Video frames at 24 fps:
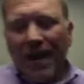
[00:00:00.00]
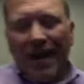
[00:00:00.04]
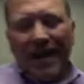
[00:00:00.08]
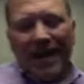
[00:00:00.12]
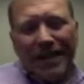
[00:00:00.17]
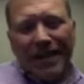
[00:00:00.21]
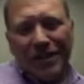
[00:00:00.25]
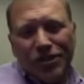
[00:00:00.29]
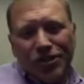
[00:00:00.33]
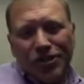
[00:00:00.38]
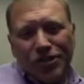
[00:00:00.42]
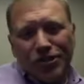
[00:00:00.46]

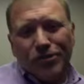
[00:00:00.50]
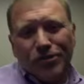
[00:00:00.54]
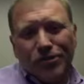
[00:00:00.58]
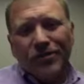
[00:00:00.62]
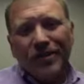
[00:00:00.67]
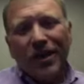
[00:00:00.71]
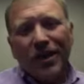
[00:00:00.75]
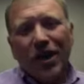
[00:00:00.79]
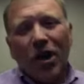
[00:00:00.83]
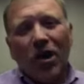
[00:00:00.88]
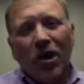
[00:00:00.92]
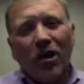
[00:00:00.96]
to ensure
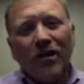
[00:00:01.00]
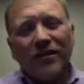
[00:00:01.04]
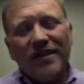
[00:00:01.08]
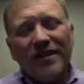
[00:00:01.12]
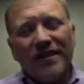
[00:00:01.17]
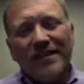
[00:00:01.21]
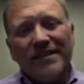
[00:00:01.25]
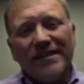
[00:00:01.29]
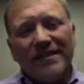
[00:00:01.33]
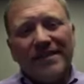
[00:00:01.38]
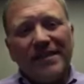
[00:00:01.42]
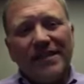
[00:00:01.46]
that all
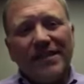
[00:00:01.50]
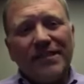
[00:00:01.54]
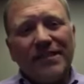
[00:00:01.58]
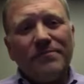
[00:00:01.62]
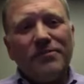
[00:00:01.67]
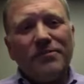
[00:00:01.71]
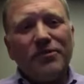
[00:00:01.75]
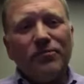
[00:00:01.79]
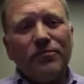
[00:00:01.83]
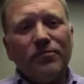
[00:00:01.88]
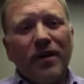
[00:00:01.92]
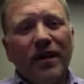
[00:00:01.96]
these
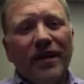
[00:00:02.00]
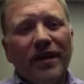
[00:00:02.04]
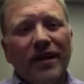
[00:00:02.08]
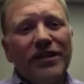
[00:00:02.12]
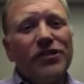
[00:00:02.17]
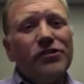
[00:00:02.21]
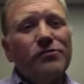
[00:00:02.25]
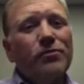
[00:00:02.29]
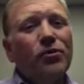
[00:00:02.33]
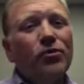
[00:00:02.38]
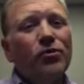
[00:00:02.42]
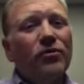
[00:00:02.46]
systems are running
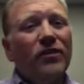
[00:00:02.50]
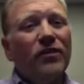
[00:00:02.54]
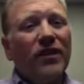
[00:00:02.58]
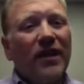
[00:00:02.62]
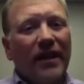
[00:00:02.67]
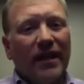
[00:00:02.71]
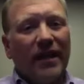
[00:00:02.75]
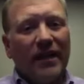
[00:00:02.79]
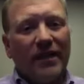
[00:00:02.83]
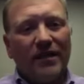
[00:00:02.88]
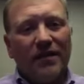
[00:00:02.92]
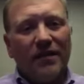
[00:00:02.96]

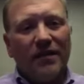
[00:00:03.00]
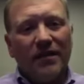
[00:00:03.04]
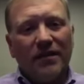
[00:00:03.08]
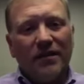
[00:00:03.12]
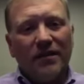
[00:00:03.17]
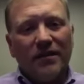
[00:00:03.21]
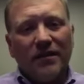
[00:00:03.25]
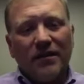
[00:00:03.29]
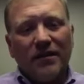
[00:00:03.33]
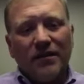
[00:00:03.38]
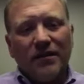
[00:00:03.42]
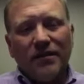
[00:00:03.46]
smoothly.
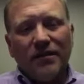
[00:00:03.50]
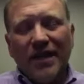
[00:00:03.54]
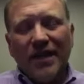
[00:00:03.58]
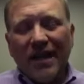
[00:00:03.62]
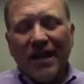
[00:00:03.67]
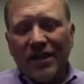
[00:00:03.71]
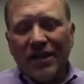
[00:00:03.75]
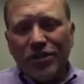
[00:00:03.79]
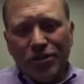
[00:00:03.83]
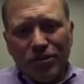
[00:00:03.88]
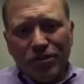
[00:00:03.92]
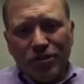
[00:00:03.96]
You got
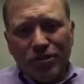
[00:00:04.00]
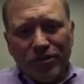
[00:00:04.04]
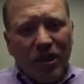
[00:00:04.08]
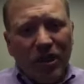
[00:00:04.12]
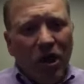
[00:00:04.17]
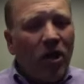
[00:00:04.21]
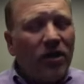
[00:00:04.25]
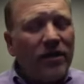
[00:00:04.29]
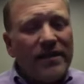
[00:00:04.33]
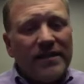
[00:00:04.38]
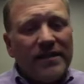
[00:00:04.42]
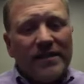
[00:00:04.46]
to ensure that
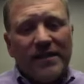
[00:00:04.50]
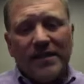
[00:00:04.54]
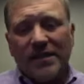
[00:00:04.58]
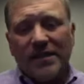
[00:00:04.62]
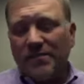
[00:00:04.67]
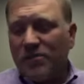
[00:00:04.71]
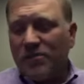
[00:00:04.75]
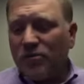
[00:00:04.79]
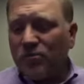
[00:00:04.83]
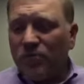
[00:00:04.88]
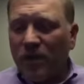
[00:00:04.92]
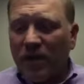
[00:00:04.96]
all these
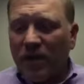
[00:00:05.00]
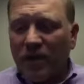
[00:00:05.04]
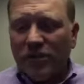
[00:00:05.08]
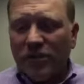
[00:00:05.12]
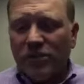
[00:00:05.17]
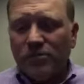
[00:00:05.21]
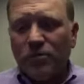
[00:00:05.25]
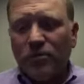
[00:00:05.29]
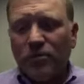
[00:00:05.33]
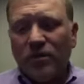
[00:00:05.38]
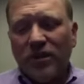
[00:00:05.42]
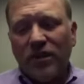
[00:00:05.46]
systems are running
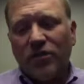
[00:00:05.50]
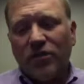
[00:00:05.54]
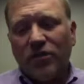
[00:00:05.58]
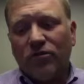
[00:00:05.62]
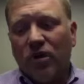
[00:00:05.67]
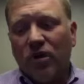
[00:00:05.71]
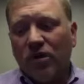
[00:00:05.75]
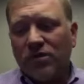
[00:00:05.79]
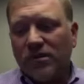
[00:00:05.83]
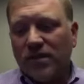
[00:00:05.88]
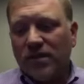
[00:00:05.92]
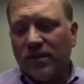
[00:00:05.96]
smoothly
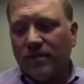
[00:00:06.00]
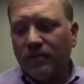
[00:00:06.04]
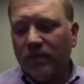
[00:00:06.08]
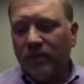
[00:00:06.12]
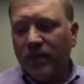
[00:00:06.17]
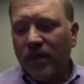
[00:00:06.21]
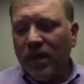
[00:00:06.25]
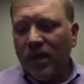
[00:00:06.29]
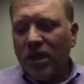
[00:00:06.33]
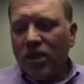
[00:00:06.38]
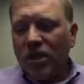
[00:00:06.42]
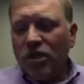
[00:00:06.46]
across it.
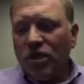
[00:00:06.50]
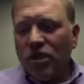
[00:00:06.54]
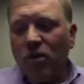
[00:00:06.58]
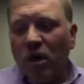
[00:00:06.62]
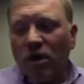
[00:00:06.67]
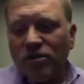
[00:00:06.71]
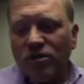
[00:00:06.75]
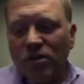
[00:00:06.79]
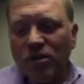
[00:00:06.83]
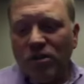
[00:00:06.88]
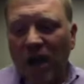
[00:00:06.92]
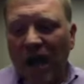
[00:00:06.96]
You
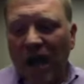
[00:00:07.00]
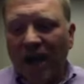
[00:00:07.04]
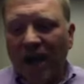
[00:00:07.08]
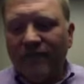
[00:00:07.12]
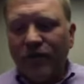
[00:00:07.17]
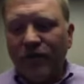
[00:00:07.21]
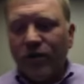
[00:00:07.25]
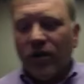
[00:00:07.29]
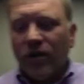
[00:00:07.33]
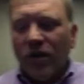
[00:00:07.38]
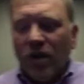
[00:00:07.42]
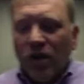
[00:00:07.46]
also have
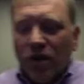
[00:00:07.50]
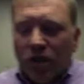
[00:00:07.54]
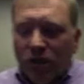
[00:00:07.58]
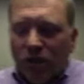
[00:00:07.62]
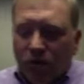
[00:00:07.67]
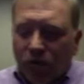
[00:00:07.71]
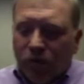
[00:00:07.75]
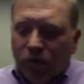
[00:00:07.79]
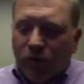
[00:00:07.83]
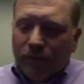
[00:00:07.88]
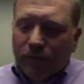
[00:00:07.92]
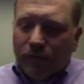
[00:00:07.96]
your
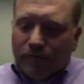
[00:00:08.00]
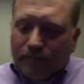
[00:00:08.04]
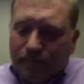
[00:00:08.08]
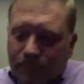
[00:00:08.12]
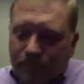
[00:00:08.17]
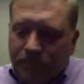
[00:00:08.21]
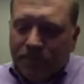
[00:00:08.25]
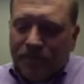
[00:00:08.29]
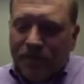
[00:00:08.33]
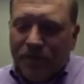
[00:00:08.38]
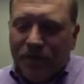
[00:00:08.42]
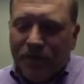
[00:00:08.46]

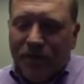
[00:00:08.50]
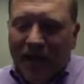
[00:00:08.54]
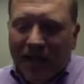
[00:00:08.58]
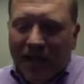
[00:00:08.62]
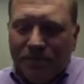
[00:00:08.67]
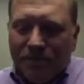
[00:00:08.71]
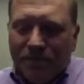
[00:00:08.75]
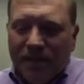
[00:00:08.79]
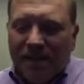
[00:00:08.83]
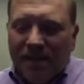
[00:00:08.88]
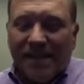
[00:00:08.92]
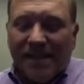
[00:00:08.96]

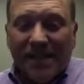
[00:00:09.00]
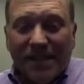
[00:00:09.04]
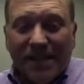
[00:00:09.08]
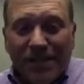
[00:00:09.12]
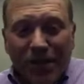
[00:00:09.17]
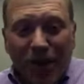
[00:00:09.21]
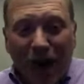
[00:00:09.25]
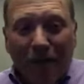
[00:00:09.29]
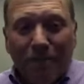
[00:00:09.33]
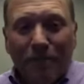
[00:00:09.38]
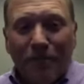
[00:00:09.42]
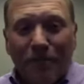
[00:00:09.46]
next piece is
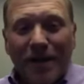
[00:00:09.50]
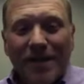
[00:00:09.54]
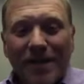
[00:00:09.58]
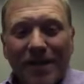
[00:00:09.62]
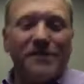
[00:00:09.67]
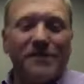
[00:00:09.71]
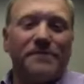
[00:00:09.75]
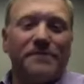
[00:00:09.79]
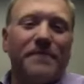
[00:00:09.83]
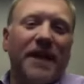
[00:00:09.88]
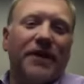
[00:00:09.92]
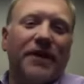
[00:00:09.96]
your
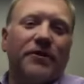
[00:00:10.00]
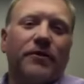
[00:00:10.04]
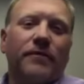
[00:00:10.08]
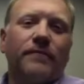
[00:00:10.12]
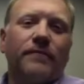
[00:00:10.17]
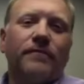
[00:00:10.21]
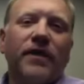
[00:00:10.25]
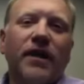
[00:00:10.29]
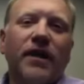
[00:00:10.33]
operations manual.